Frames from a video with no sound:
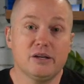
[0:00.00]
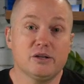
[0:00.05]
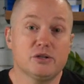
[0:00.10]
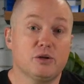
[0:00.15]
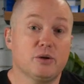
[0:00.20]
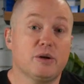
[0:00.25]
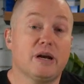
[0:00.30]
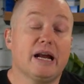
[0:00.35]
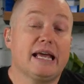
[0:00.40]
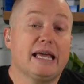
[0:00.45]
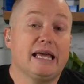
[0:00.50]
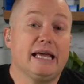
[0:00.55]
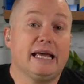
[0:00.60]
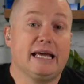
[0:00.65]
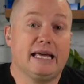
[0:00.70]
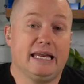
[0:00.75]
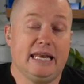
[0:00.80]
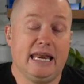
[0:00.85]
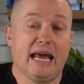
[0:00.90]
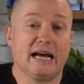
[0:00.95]
so that I can
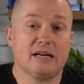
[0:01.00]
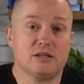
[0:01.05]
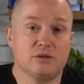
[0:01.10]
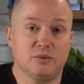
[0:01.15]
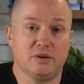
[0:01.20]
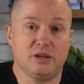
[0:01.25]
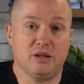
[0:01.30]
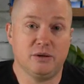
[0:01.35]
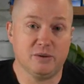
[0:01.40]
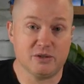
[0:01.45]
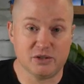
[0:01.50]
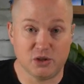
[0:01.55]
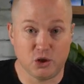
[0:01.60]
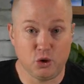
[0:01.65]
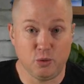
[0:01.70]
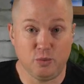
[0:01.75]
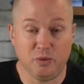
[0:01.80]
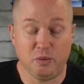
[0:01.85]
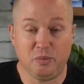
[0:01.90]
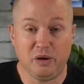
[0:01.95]
connect with you as a
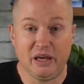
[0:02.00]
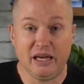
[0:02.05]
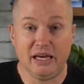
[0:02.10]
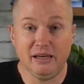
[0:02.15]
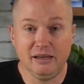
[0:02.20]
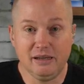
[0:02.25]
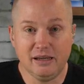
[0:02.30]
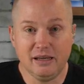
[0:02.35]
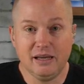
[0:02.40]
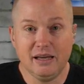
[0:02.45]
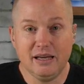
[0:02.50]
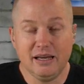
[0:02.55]
human being